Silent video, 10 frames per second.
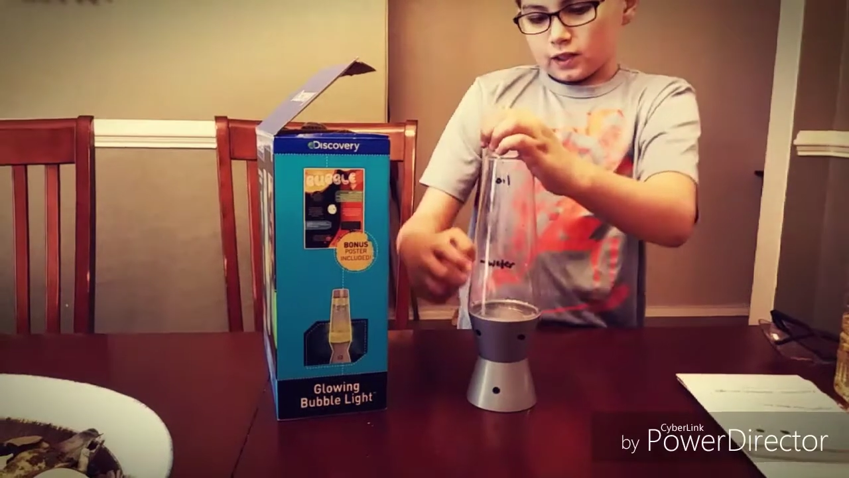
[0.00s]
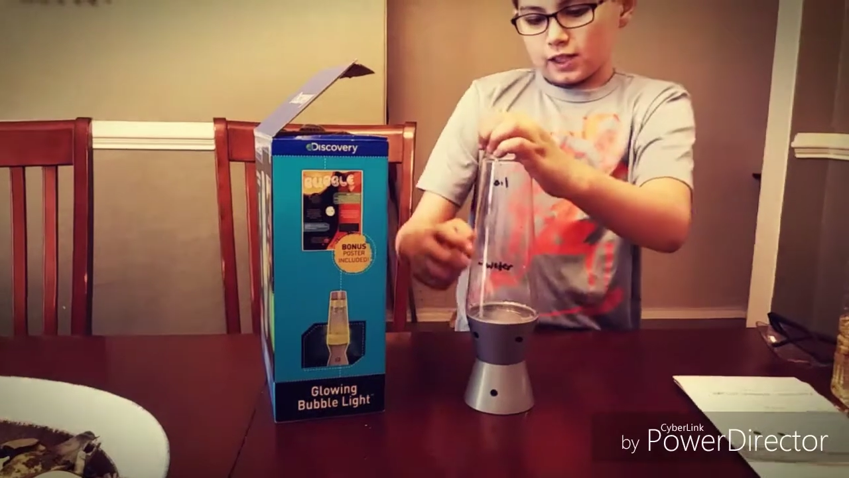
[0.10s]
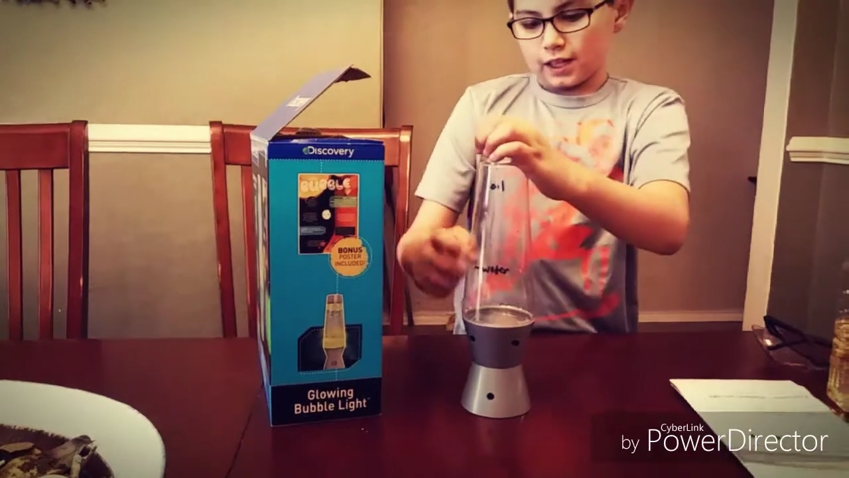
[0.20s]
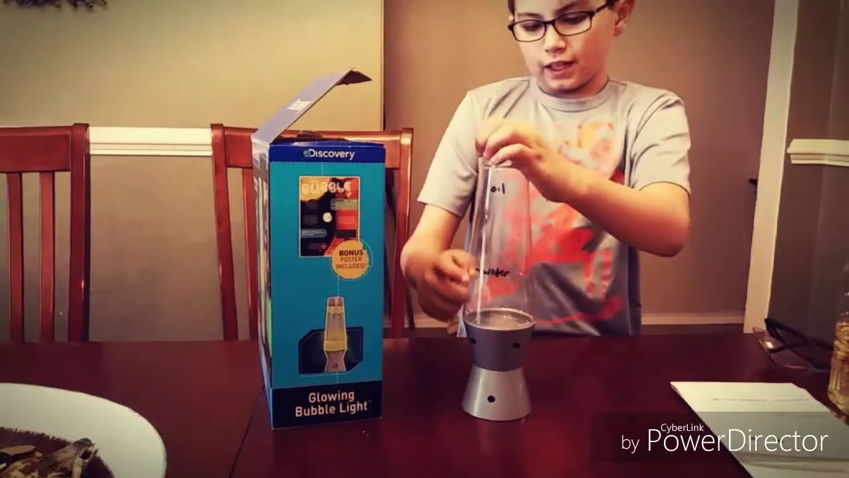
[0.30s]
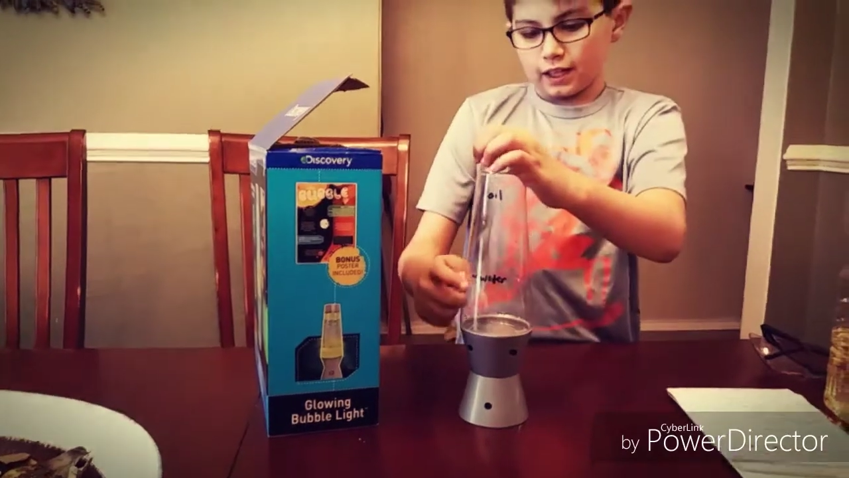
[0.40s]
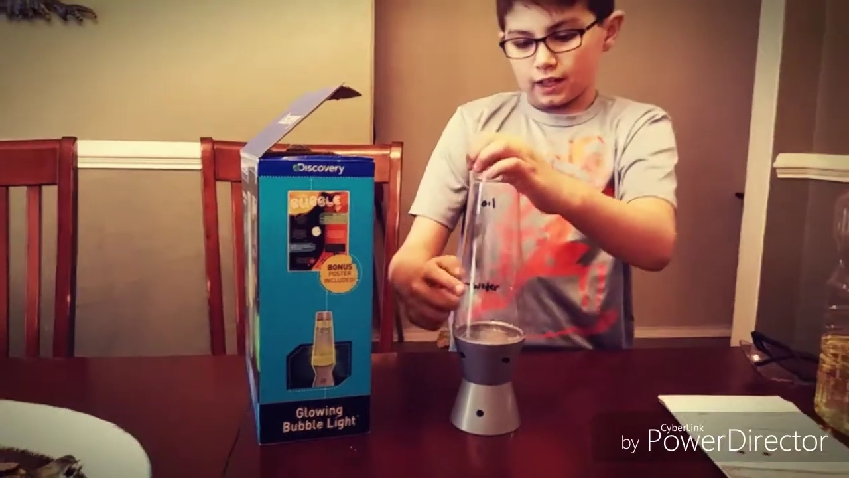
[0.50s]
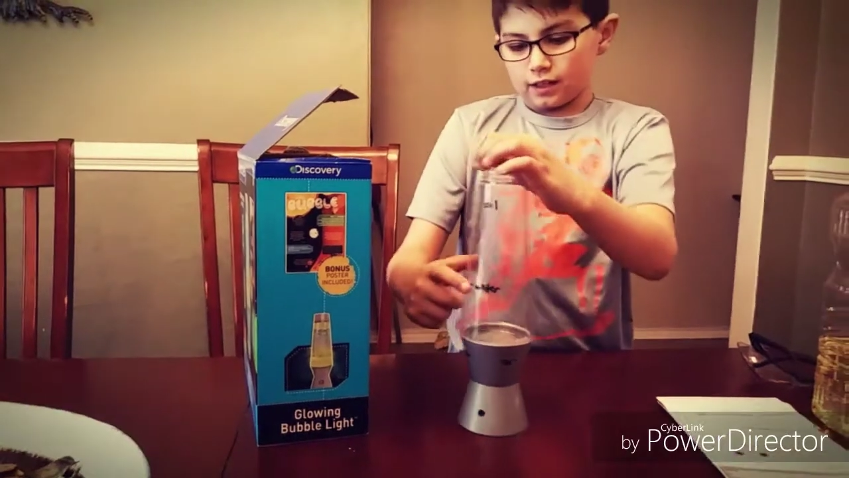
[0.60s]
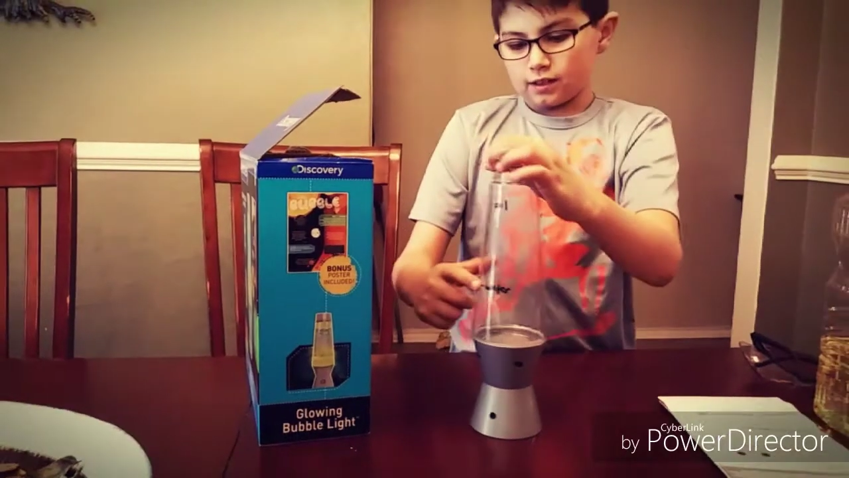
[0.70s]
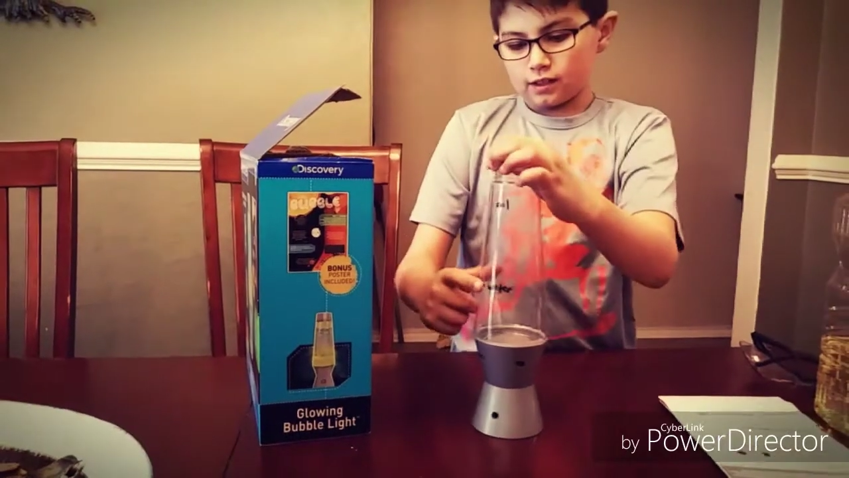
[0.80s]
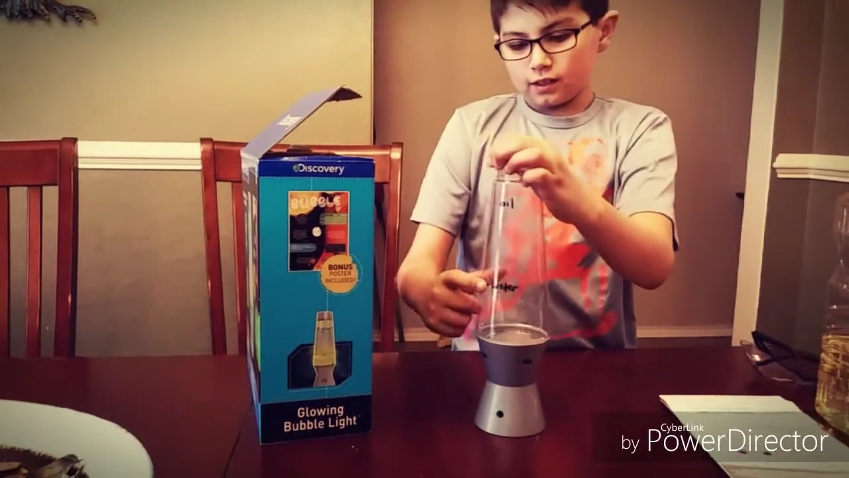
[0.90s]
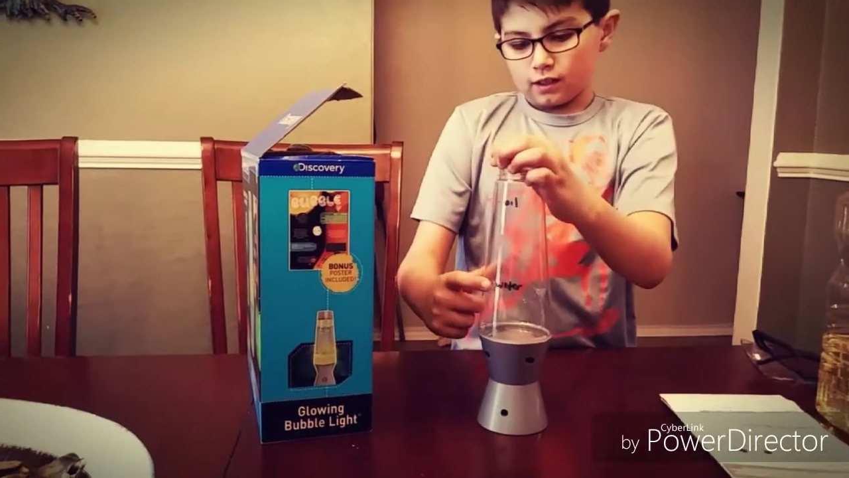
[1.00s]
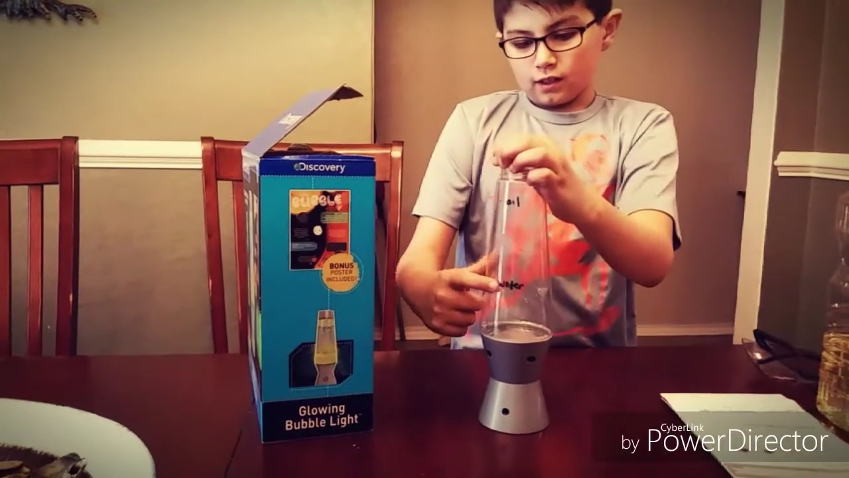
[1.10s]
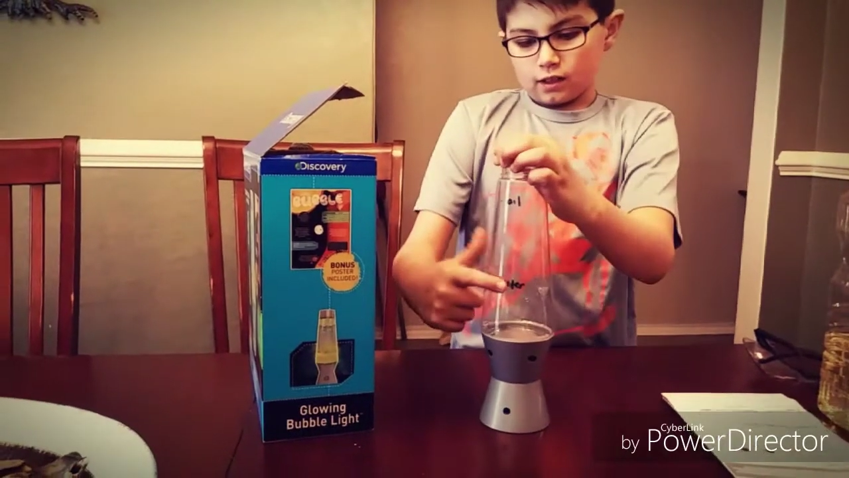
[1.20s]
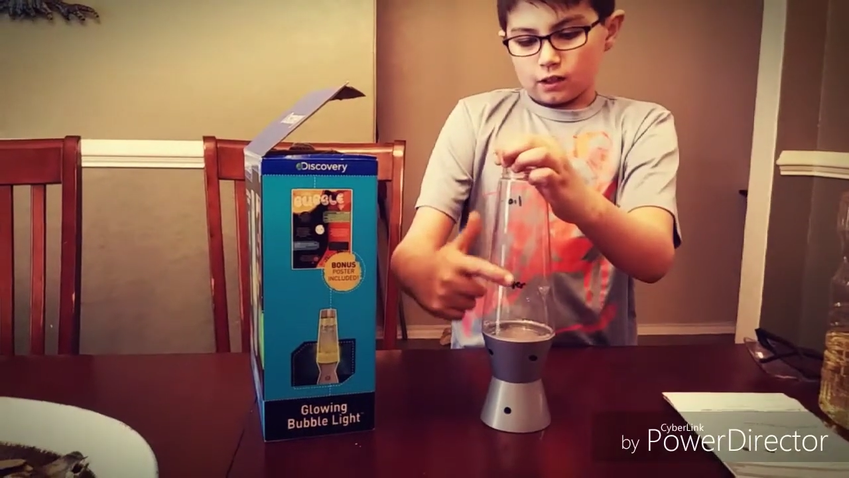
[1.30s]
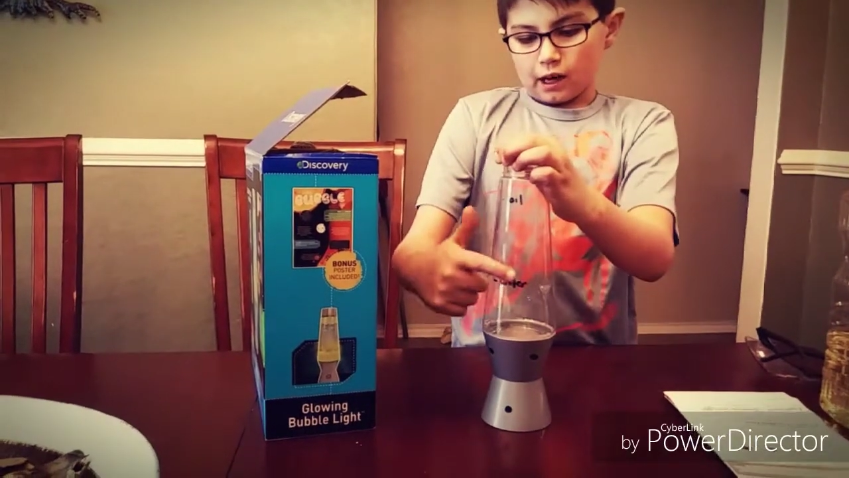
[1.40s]
And
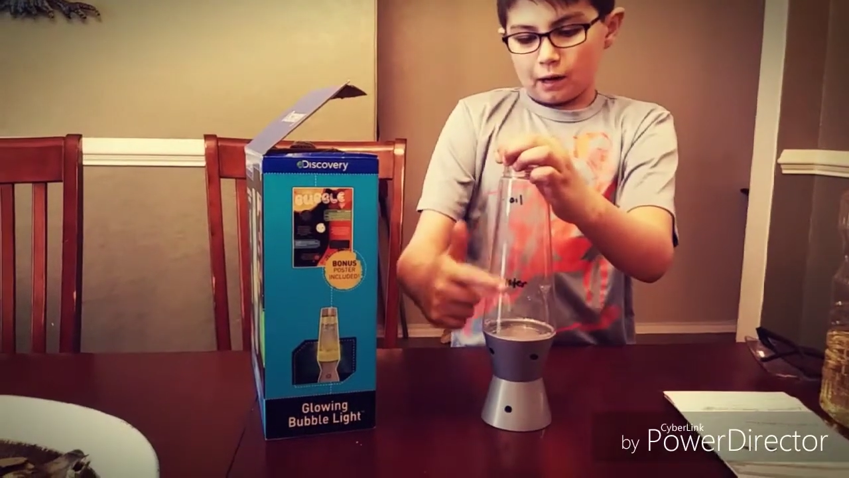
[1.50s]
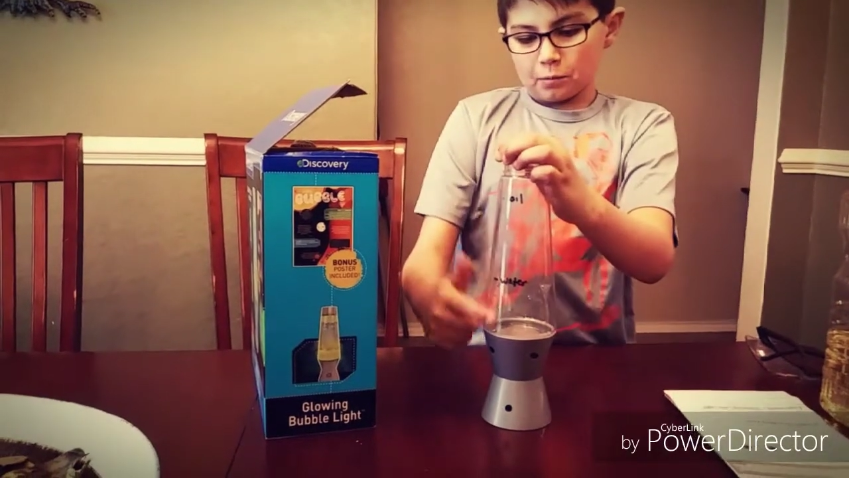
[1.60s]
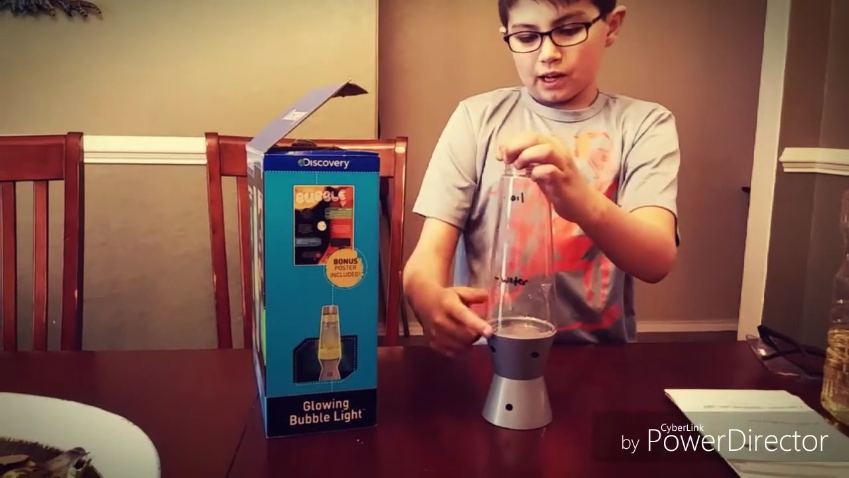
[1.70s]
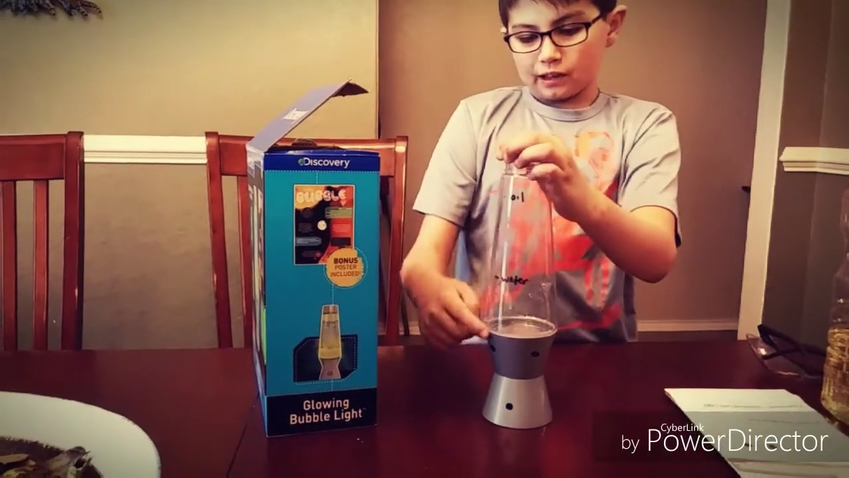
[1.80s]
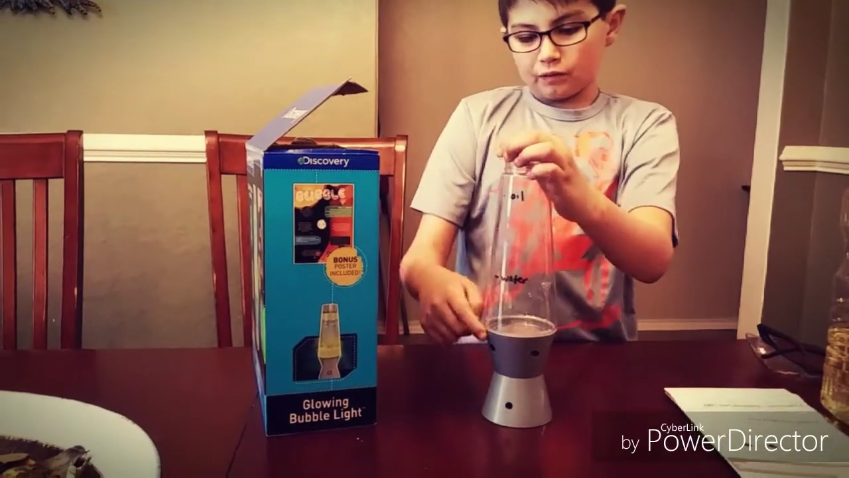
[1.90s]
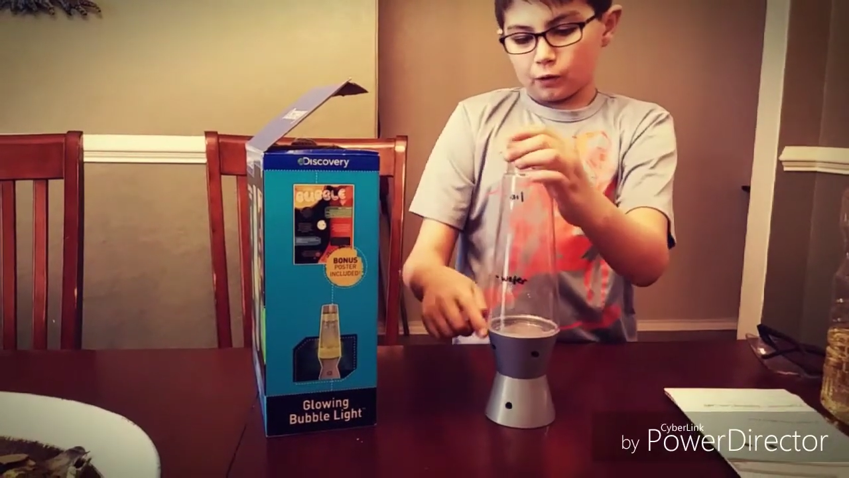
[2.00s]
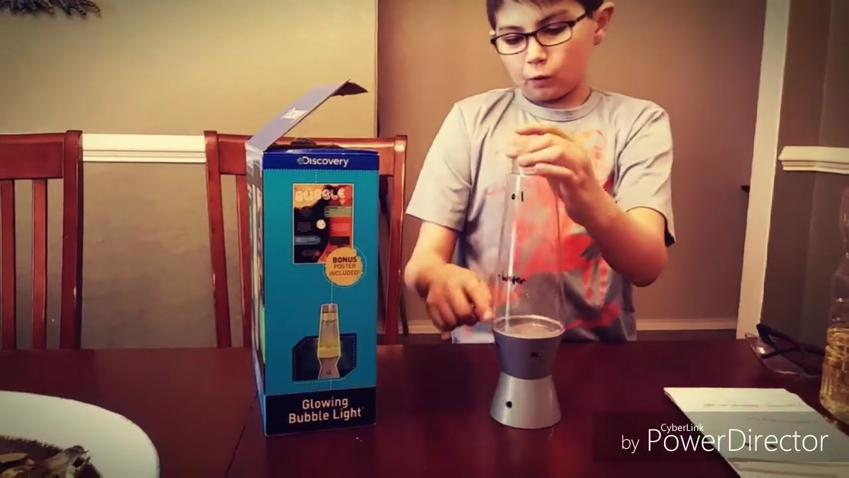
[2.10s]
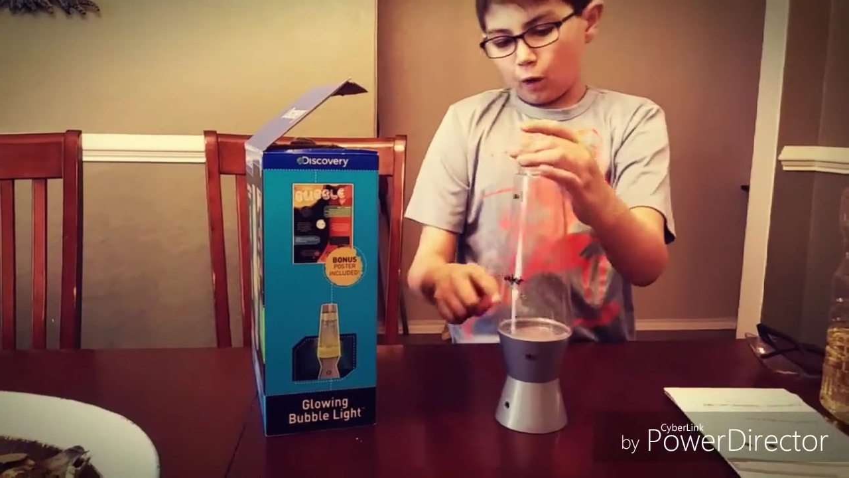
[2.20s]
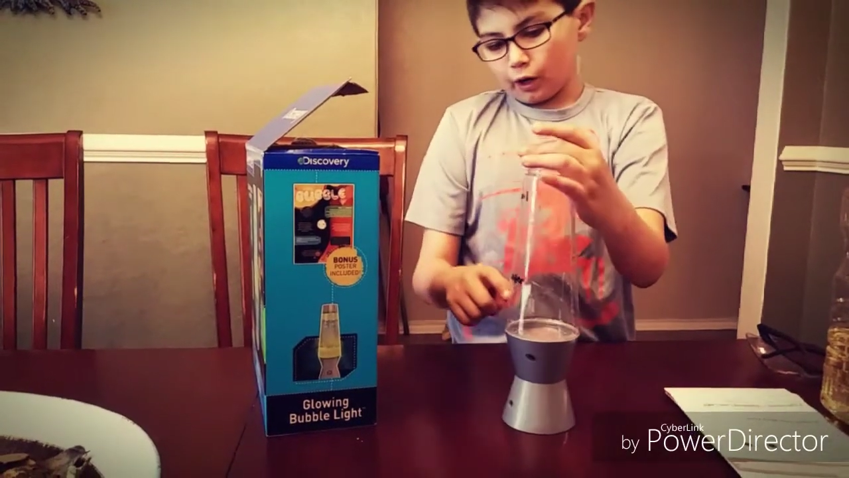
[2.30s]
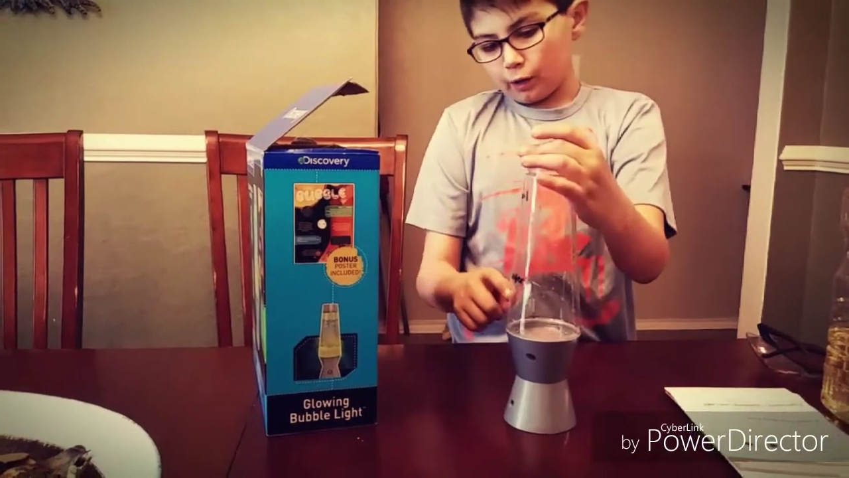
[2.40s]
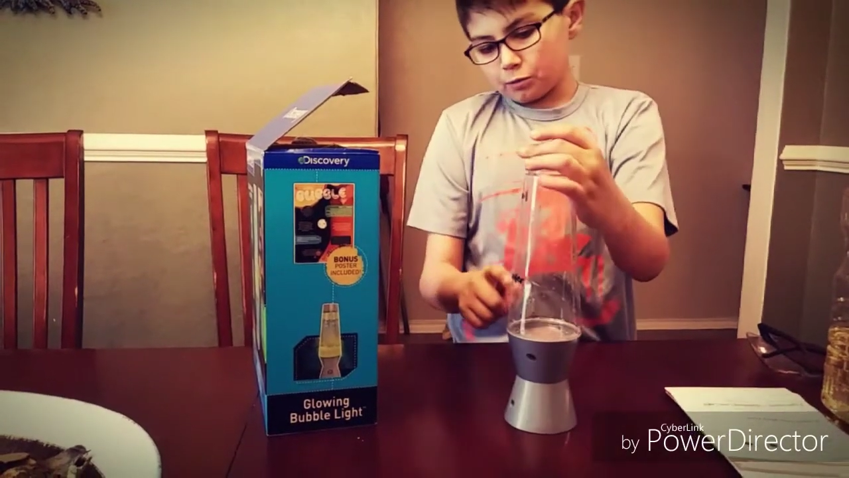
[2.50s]
I'm going to have to fill the water